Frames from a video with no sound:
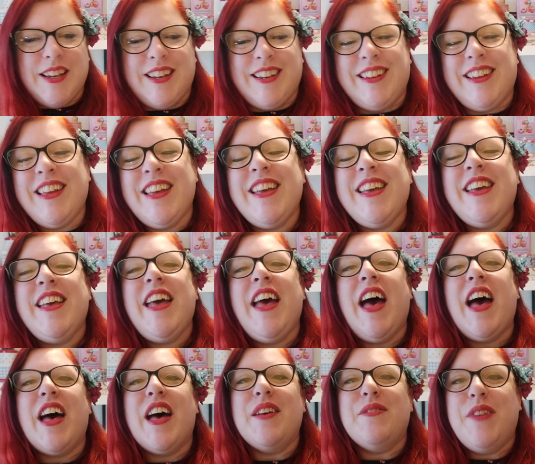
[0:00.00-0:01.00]

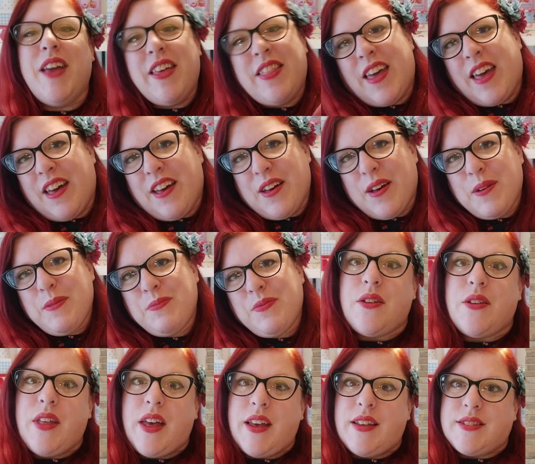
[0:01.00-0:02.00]
here they are.
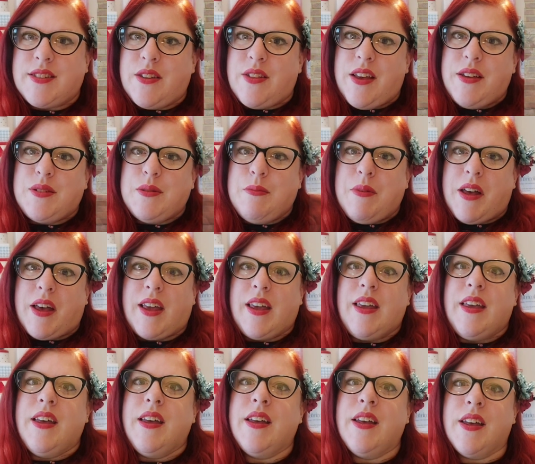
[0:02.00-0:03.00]
So those are my
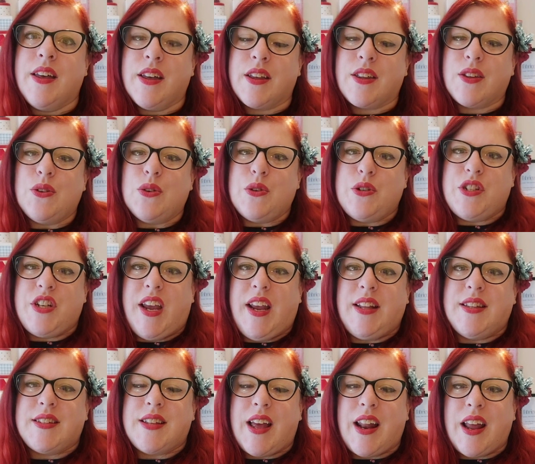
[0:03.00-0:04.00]
cord
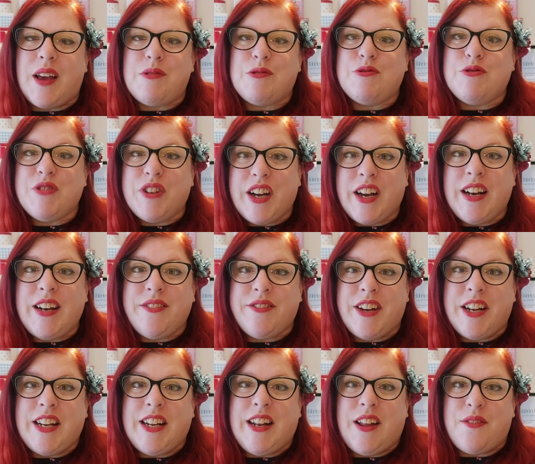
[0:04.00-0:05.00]
jeans and I really,
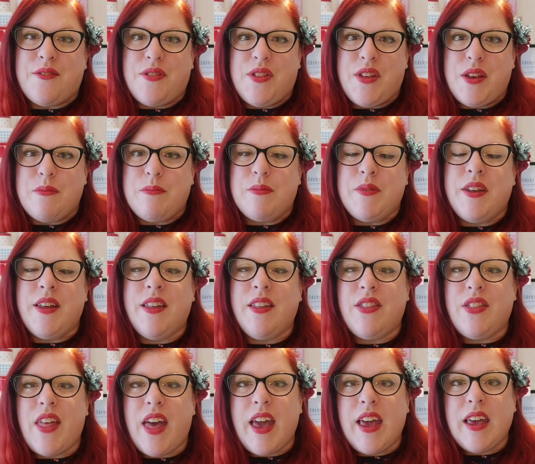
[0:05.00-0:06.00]
really love them.
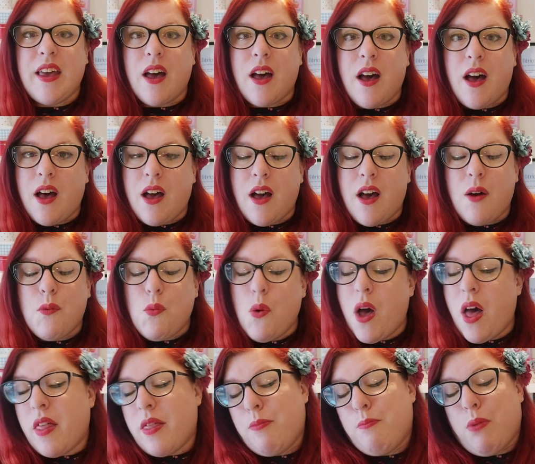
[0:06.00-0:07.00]
They
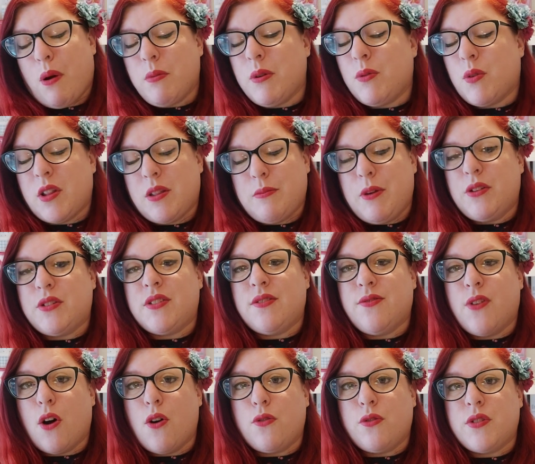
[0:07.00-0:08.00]
were probably one of the most
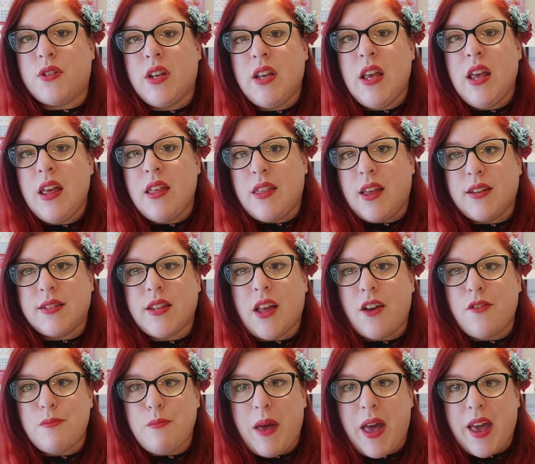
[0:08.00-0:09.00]
involved things that
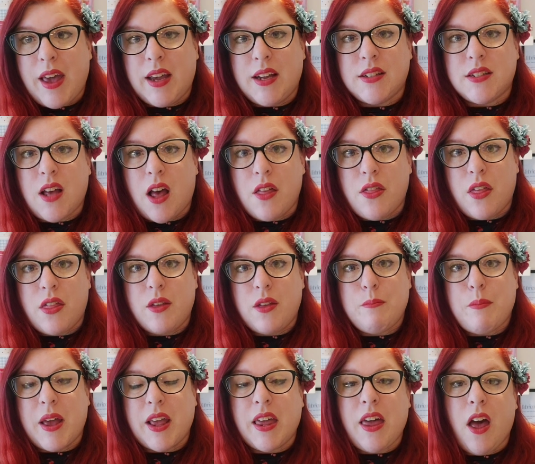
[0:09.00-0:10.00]
I've made, other than
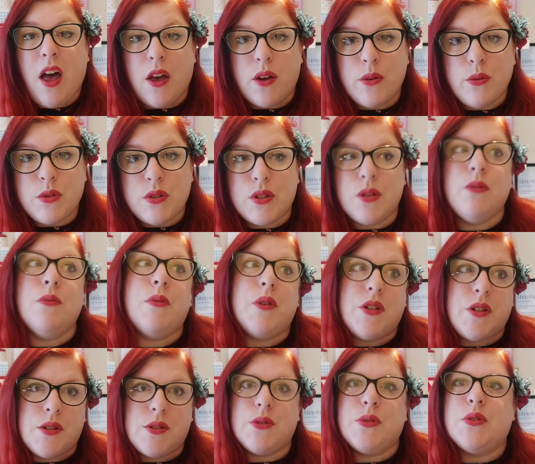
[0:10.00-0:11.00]
my coat,
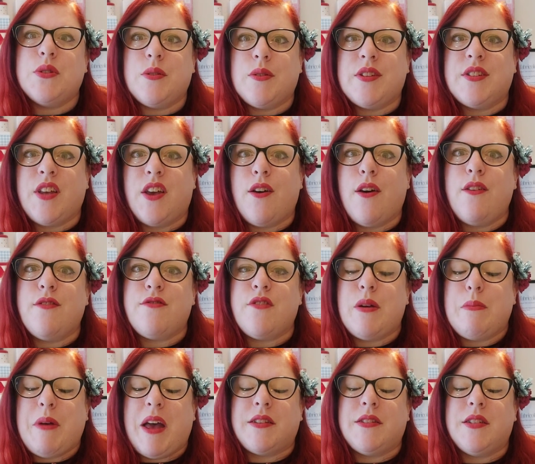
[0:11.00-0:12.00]
which is also a Sew Over
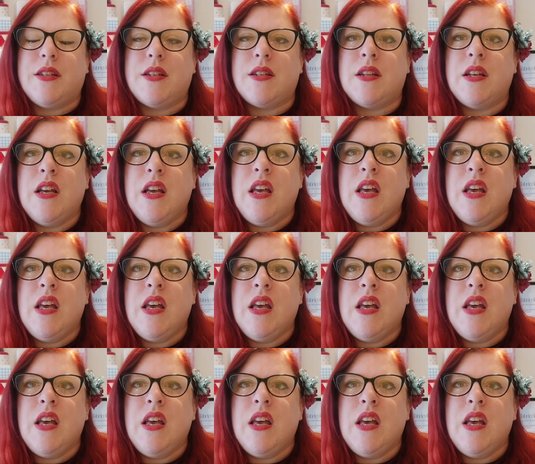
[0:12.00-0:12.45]
It pattern.